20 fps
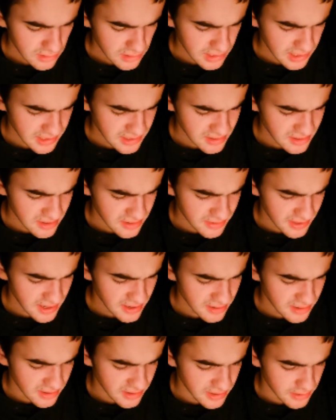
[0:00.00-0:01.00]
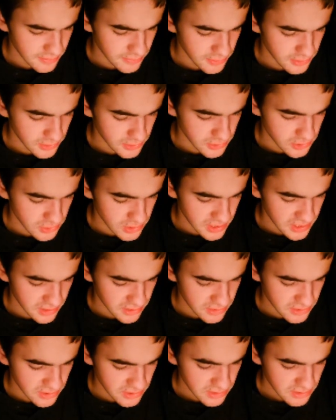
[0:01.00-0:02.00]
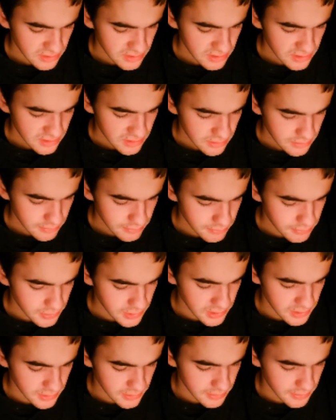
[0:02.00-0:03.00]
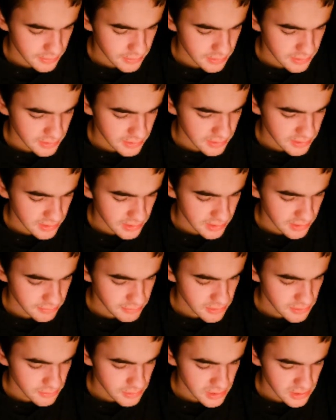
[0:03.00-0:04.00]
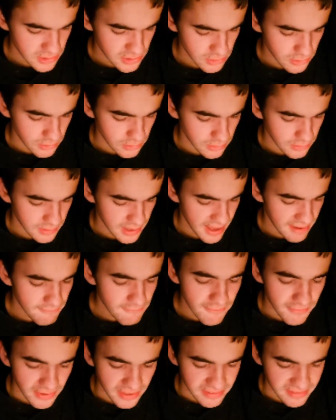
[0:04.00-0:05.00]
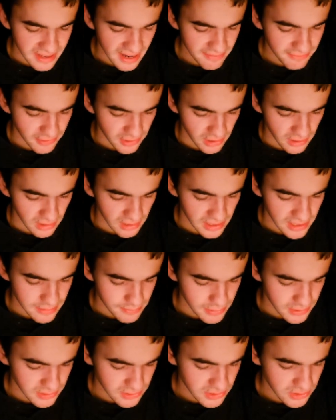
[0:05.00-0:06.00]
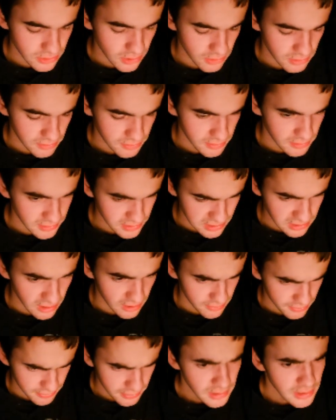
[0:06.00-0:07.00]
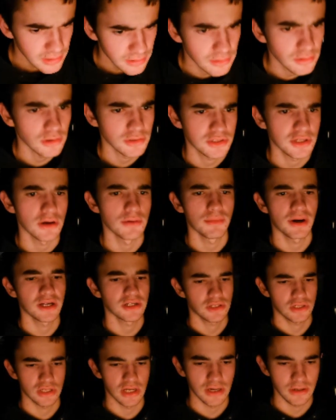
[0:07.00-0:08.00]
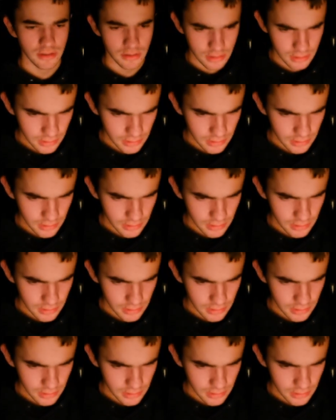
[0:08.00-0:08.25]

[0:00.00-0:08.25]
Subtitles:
I don't know, that kind of contradicts, but I'm not really sure. Envy, definitely, but sloth, not so much so.